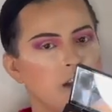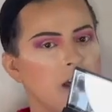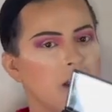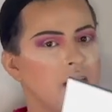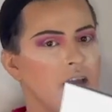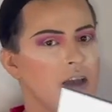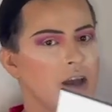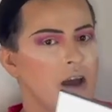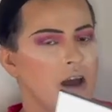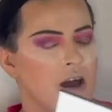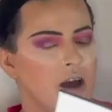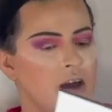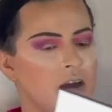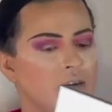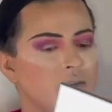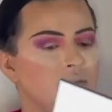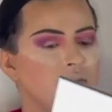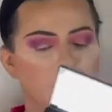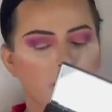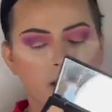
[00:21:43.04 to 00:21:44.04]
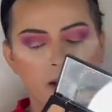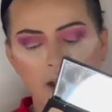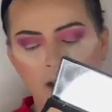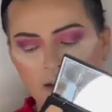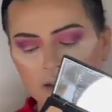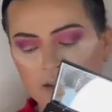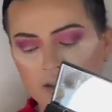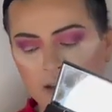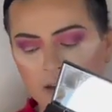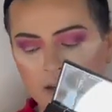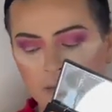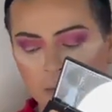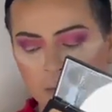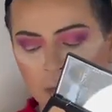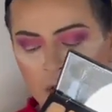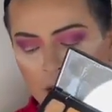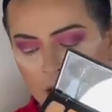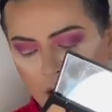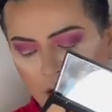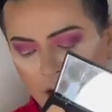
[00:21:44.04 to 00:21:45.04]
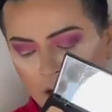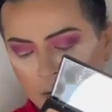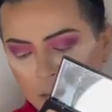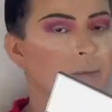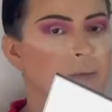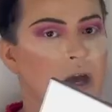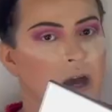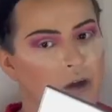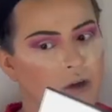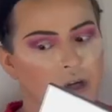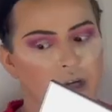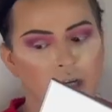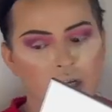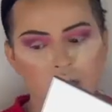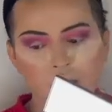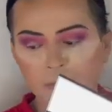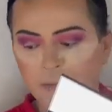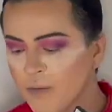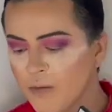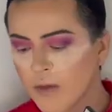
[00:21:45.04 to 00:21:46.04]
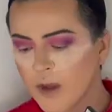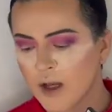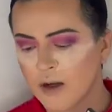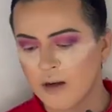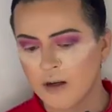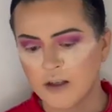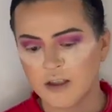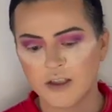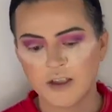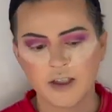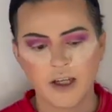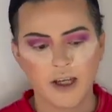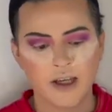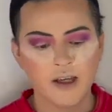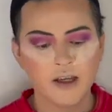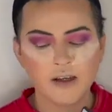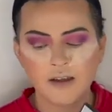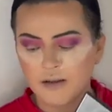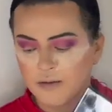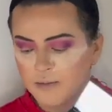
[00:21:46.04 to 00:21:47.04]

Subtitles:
that I have that has that black powder or shade.